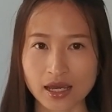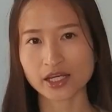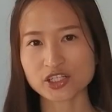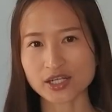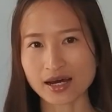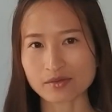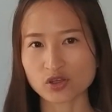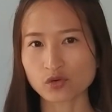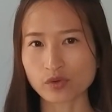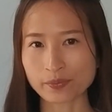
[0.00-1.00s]
Each time
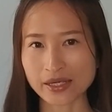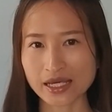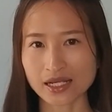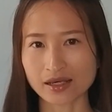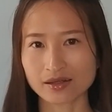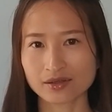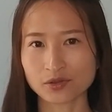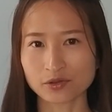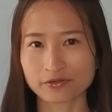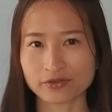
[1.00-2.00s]
you repeat it,
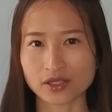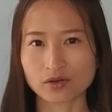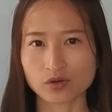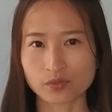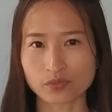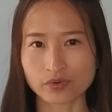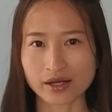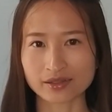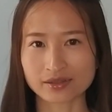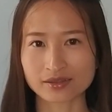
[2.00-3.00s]
you'll feel your
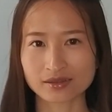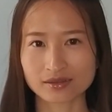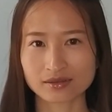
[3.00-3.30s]
breath